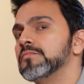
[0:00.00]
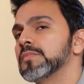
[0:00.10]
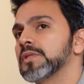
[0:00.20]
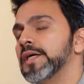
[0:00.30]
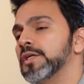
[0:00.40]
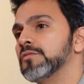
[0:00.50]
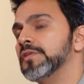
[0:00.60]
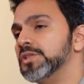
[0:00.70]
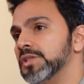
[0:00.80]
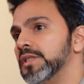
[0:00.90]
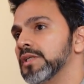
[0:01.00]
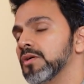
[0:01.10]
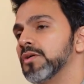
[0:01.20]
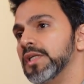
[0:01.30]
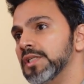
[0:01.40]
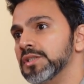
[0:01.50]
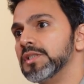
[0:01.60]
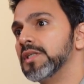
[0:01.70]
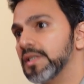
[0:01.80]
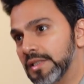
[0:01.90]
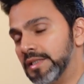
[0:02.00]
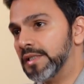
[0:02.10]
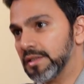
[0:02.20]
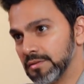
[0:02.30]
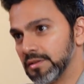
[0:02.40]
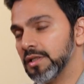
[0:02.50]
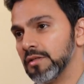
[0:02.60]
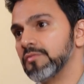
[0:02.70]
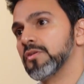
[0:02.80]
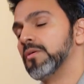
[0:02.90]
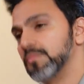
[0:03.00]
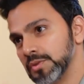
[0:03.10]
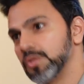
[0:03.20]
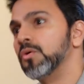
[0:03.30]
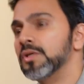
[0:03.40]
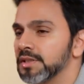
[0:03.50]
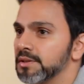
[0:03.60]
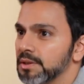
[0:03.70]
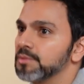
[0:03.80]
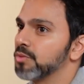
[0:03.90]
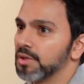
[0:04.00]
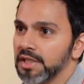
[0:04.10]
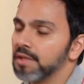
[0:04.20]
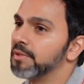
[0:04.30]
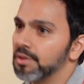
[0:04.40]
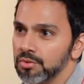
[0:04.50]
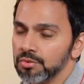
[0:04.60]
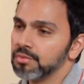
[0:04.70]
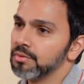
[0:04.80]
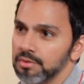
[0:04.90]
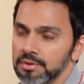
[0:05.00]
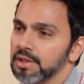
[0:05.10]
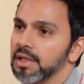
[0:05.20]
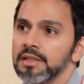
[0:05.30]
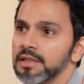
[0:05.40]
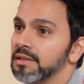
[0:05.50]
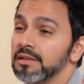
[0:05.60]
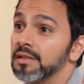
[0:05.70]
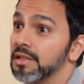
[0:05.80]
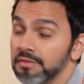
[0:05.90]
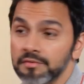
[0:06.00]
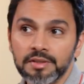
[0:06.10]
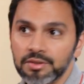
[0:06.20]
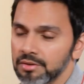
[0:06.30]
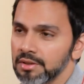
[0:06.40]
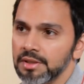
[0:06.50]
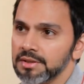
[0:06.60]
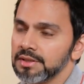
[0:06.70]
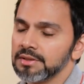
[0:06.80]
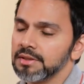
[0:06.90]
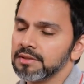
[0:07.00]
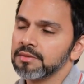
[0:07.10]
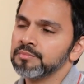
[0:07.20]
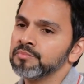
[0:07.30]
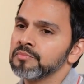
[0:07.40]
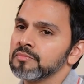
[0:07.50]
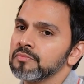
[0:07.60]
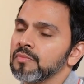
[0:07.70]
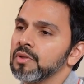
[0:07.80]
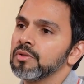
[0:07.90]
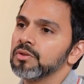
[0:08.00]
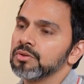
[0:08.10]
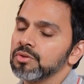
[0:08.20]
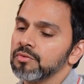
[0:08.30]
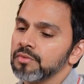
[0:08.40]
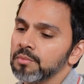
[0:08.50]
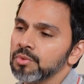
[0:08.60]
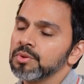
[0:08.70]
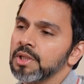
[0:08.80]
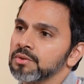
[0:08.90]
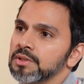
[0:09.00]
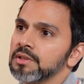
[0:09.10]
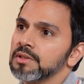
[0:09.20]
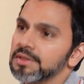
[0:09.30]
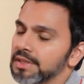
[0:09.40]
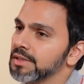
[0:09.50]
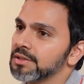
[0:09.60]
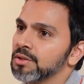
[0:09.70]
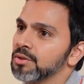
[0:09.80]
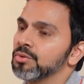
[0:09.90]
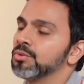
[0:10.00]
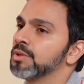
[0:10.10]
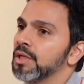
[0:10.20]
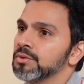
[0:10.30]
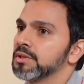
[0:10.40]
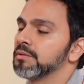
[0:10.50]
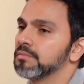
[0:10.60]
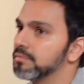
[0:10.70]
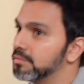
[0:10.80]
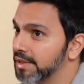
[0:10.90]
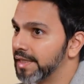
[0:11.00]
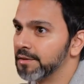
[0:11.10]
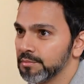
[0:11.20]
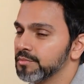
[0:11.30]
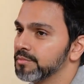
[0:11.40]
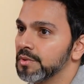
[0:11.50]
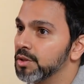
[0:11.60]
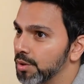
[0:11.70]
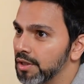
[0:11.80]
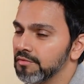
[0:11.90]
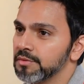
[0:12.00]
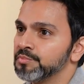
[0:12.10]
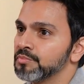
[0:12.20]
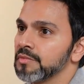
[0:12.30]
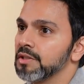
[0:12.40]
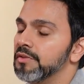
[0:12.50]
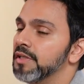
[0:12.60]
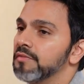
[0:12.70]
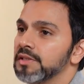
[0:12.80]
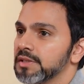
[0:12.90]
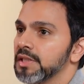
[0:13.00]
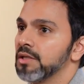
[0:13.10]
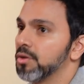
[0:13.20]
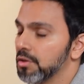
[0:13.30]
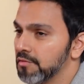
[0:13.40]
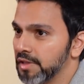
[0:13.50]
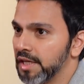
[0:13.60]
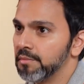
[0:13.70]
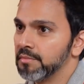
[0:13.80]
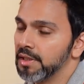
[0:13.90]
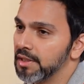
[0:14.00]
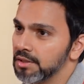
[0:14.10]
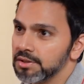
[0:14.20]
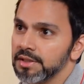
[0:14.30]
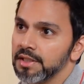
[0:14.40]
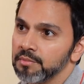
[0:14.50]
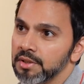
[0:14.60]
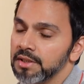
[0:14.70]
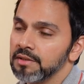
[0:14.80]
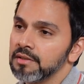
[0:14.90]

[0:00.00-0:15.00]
kind of engineered or re-engineered in India from the old systems what came into the country in the early 50s or the early 60s. So from 2006 to 2010-12, we invested a lot of time, energy and money